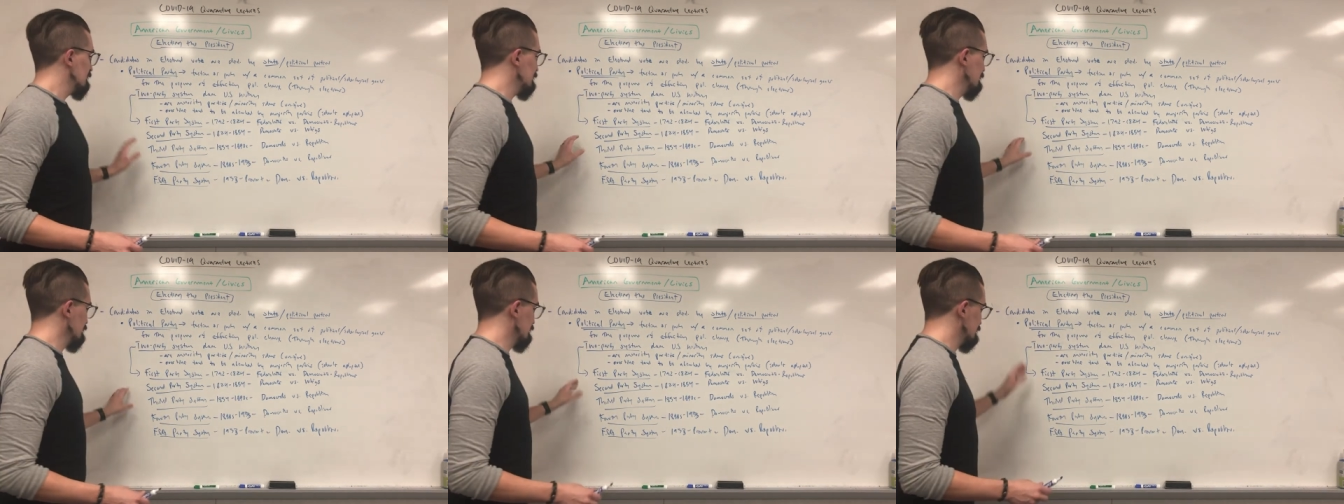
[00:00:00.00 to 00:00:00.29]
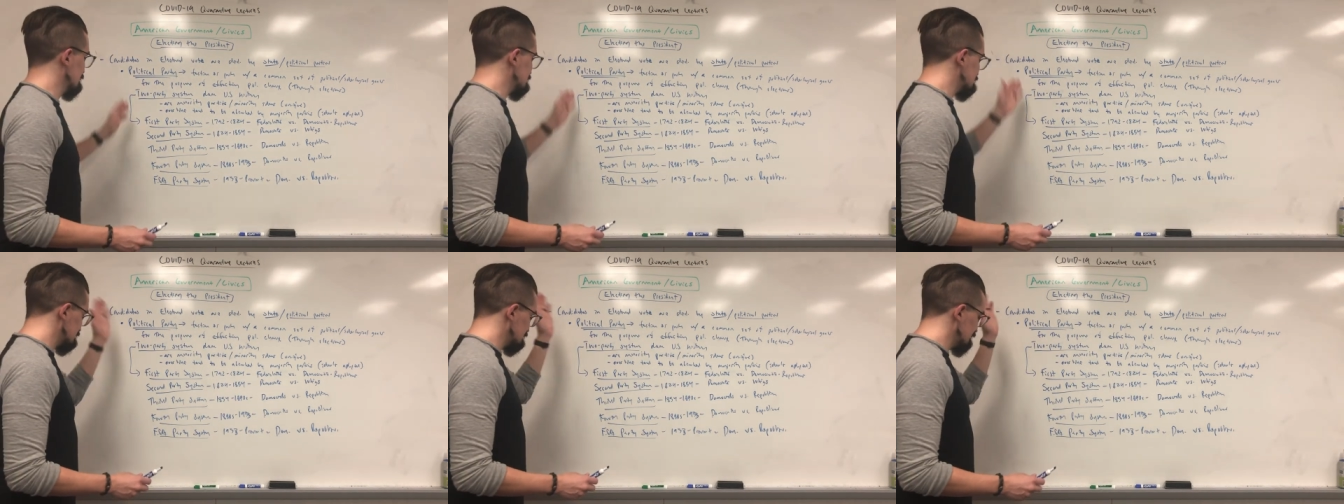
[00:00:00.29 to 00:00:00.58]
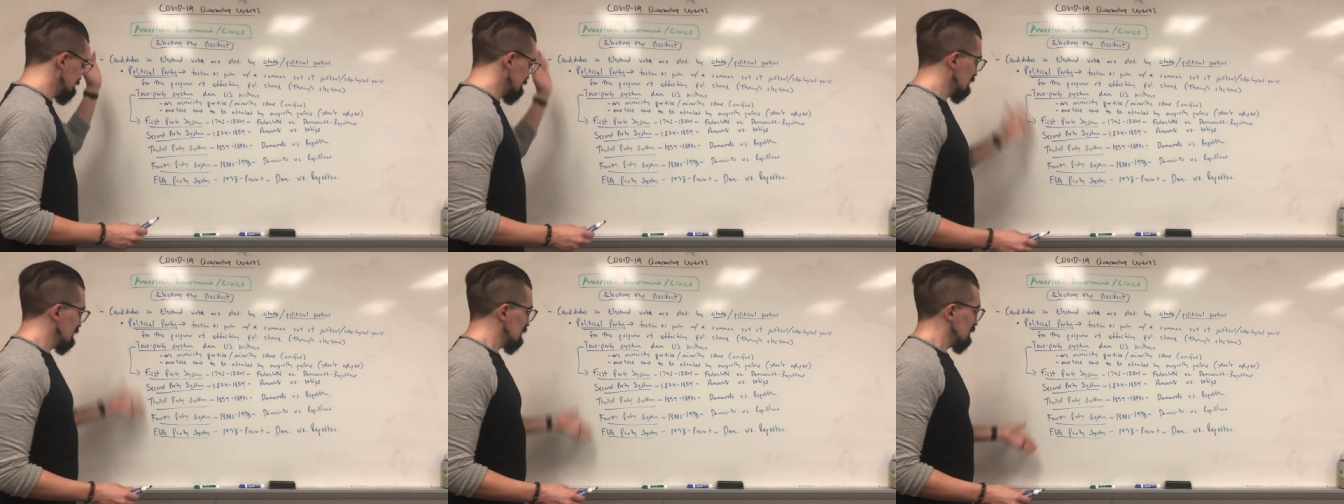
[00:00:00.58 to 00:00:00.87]

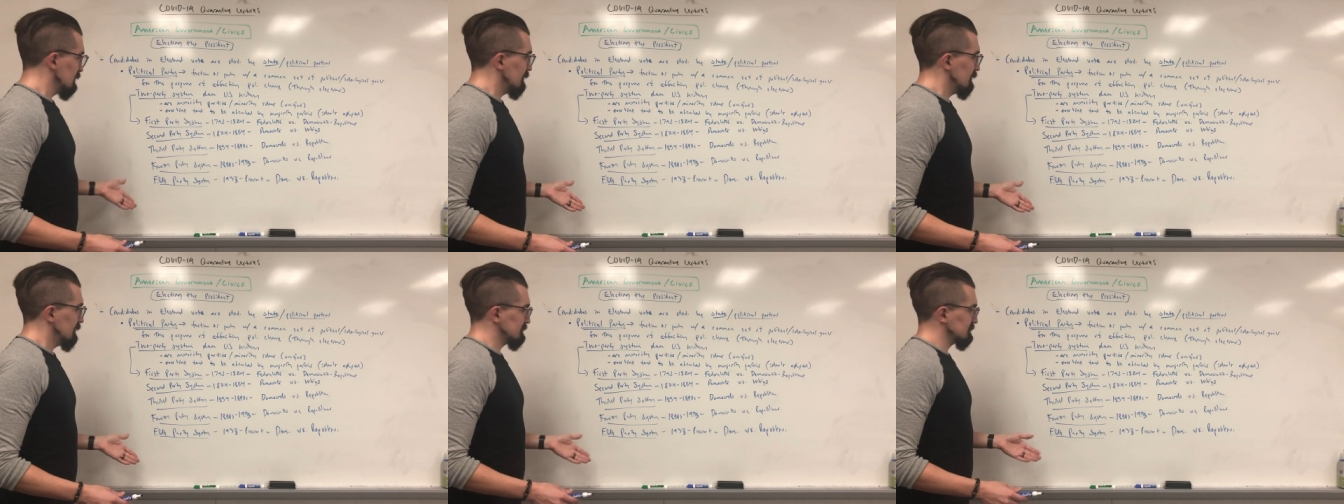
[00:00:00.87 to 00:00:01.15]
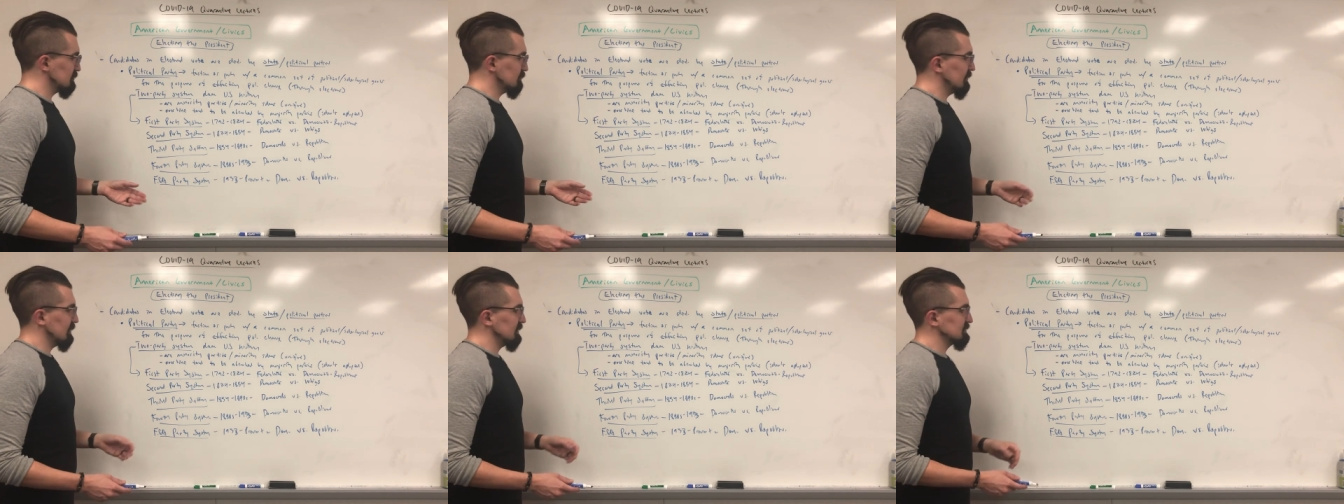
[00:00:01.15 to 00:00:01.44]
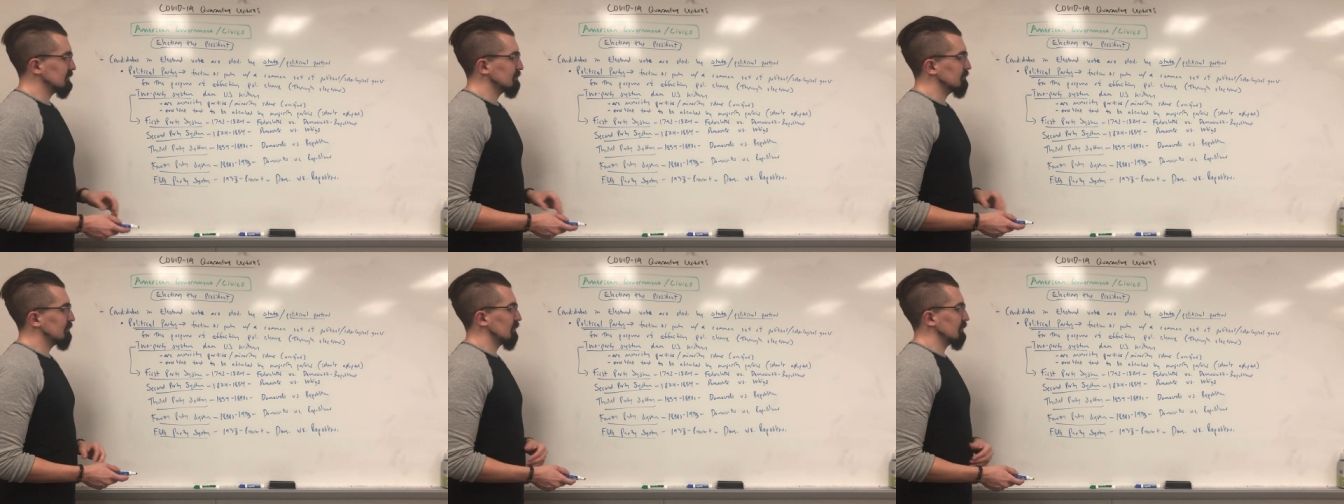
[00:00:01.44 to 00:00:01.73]
Nonetheless, those are the
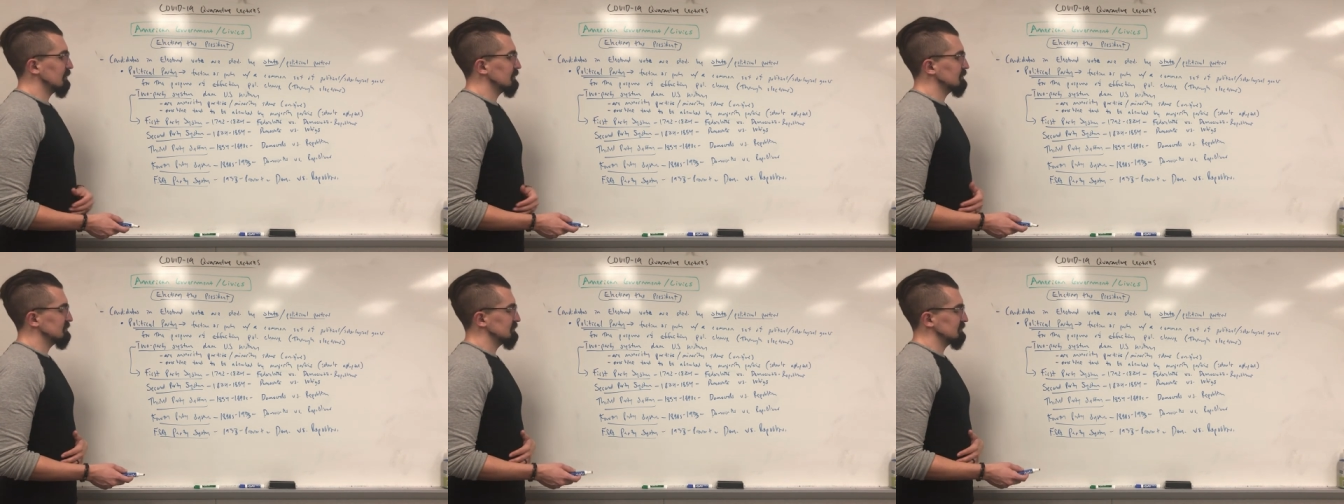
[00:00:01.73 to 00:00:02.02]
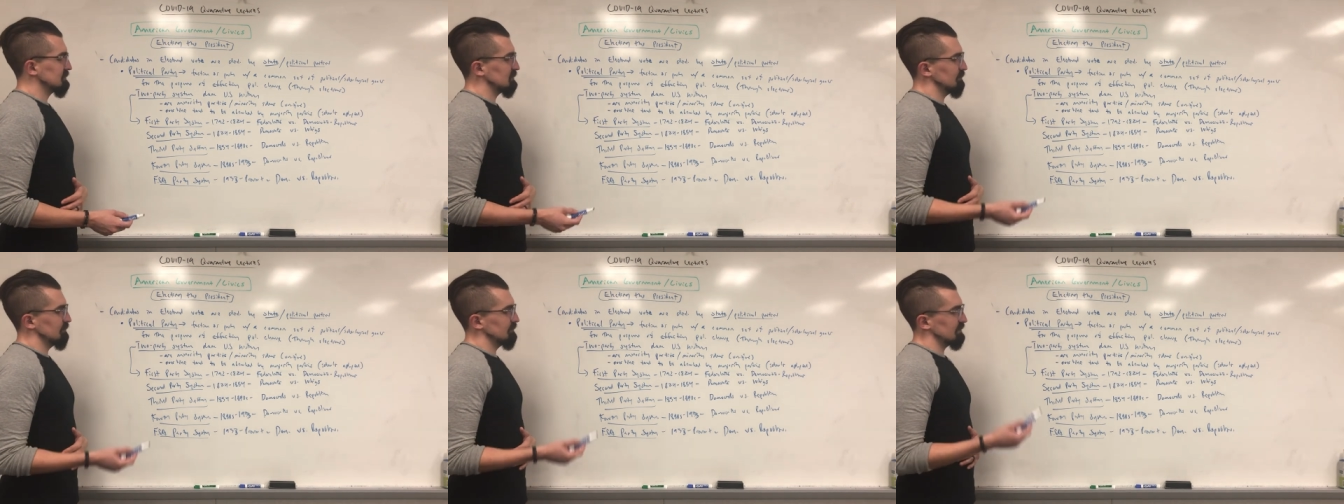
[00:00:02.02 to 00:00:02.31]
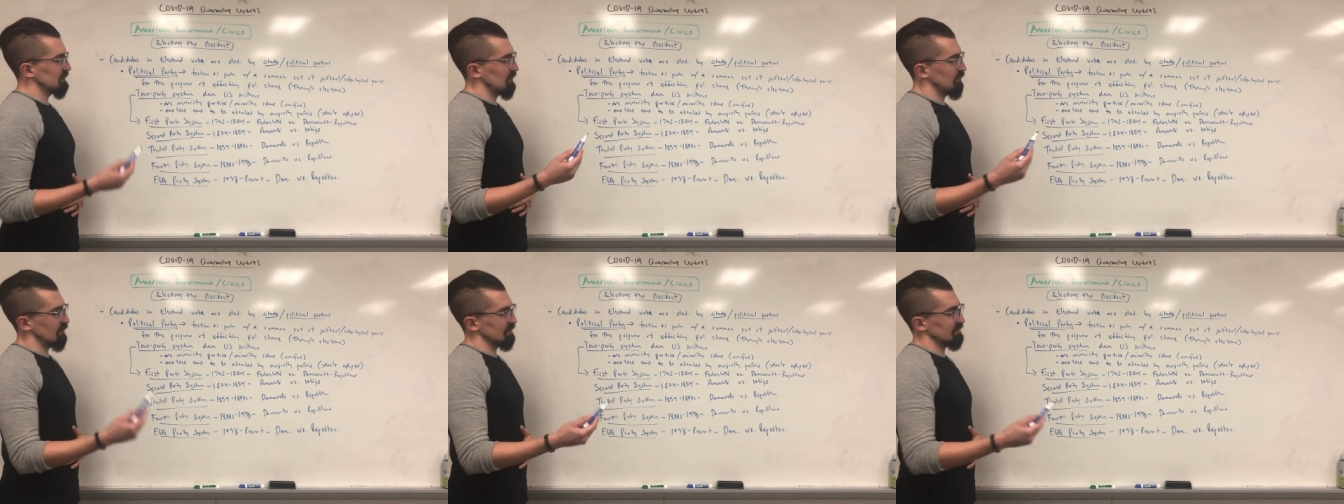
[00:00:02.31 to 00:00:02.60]
basic party
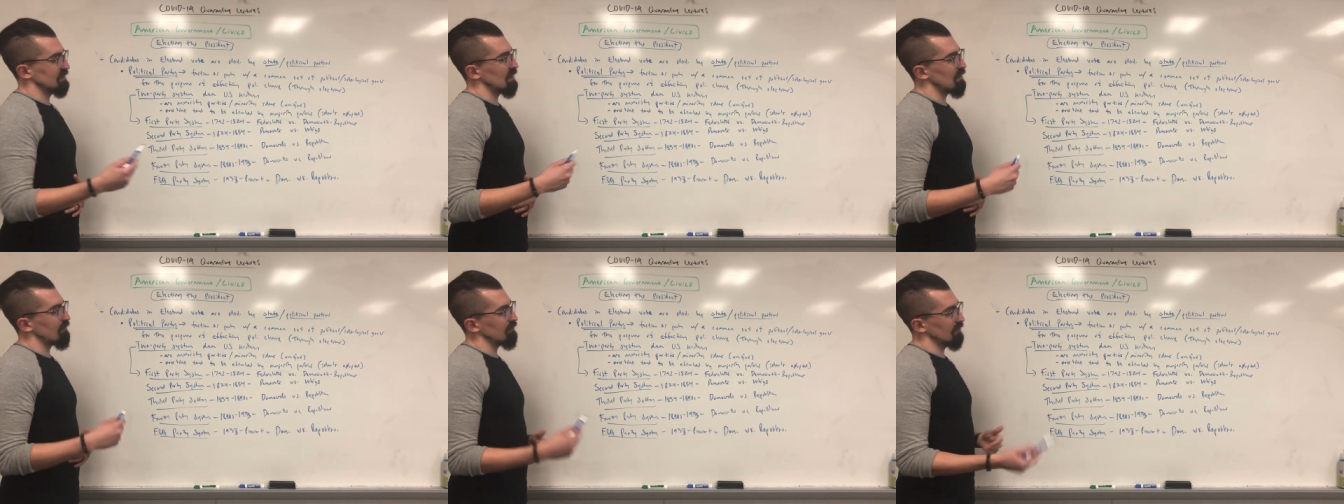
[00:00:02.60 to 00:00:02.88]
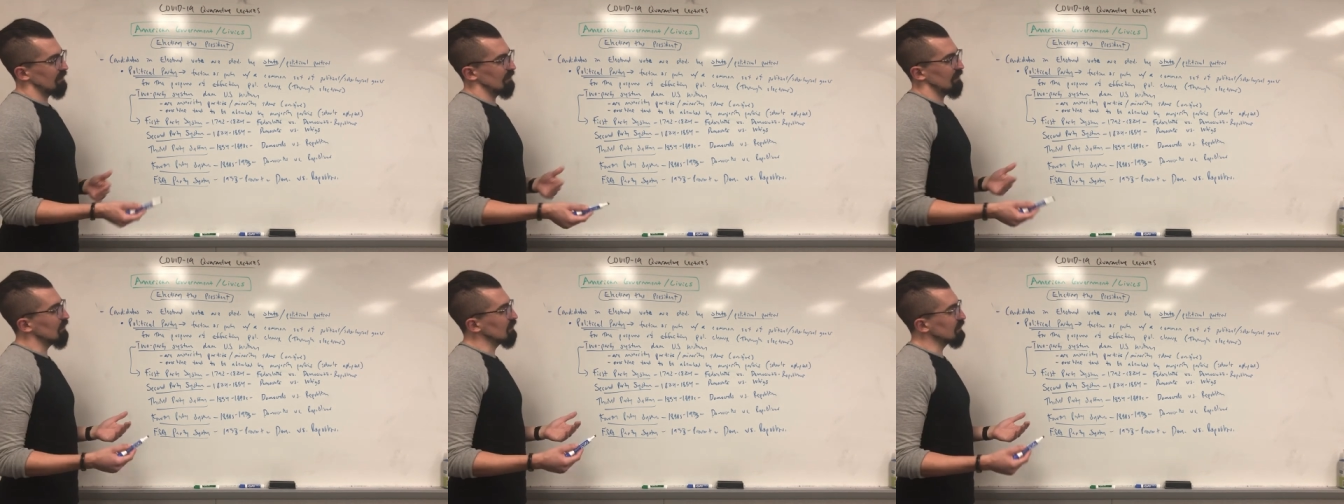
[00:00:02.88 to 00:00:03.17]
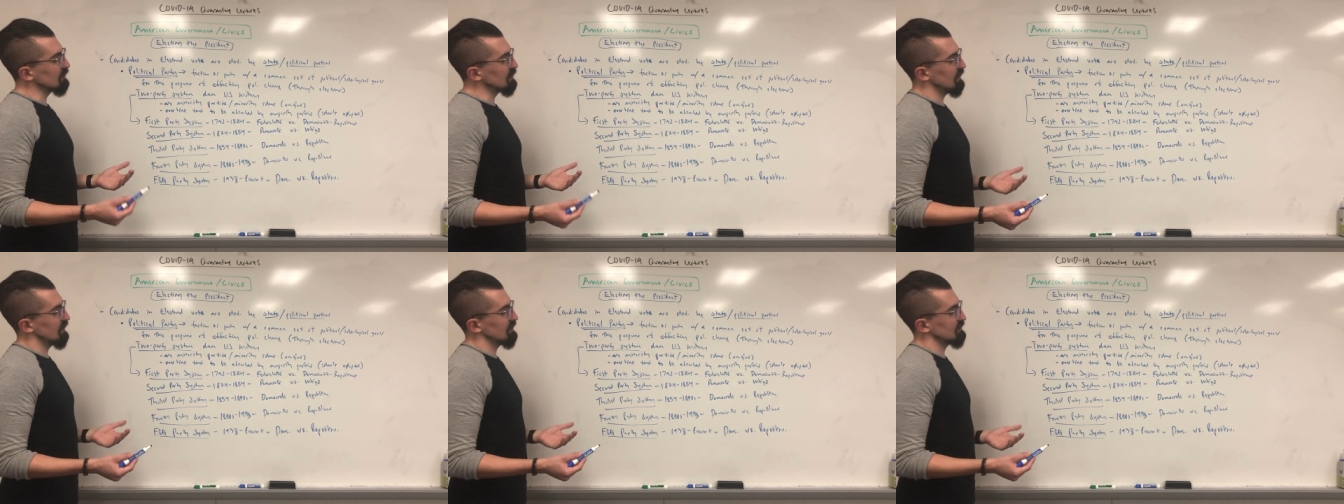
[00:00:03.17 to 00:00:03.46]
systems, and what's happened in
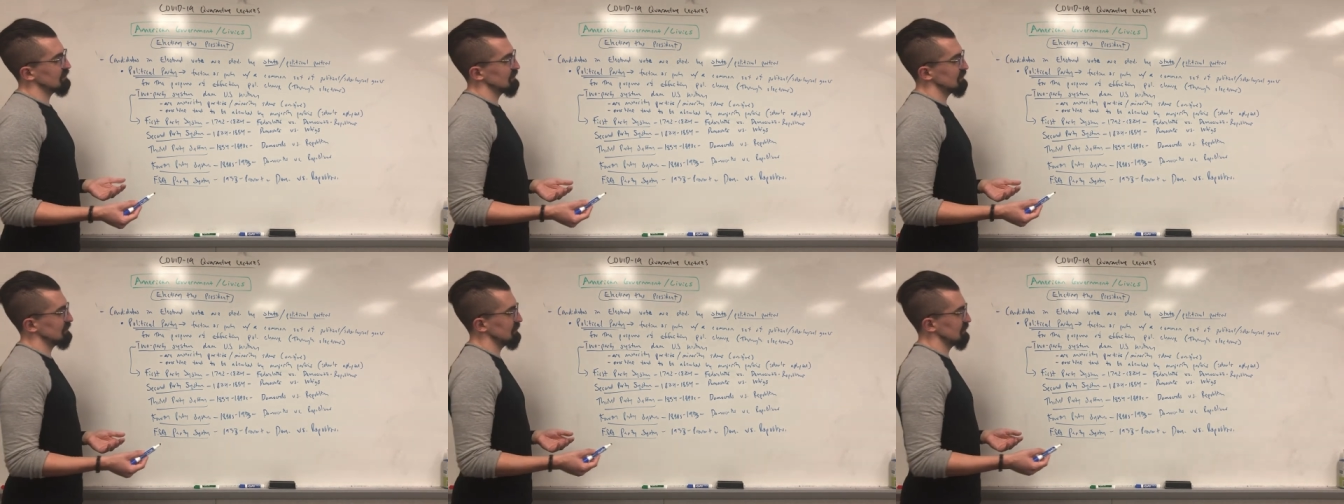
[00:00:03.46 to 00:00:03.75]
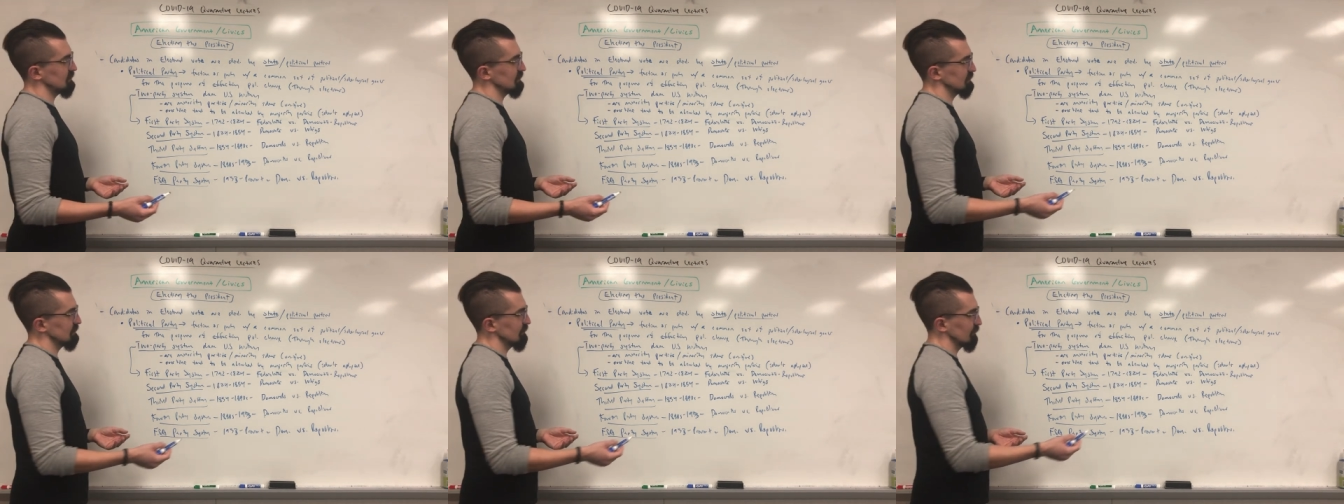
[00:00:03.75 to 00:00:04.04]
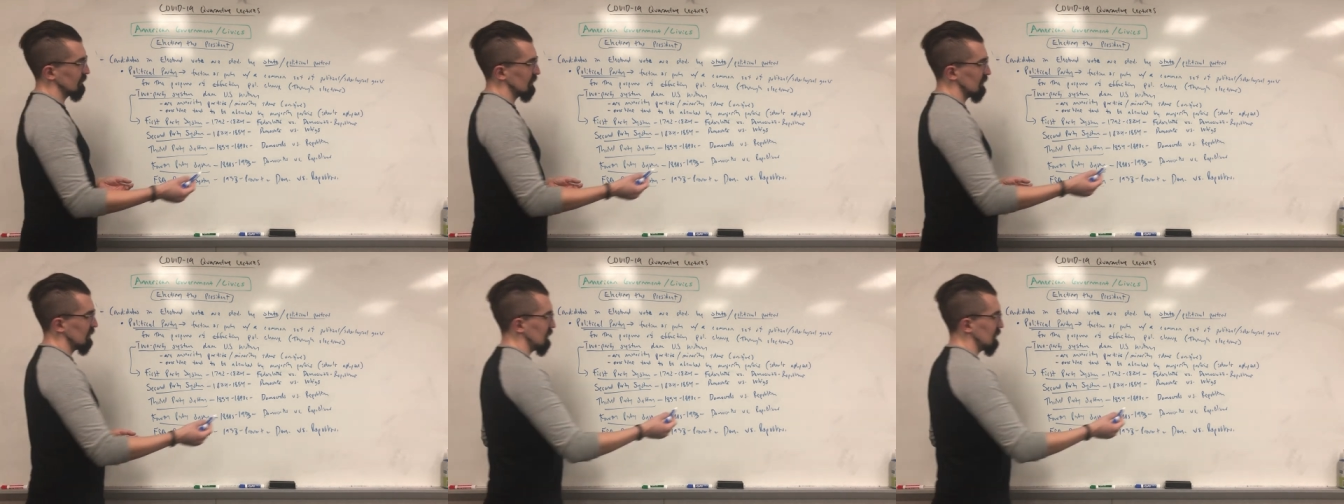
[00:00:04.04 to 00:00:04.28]
all cases is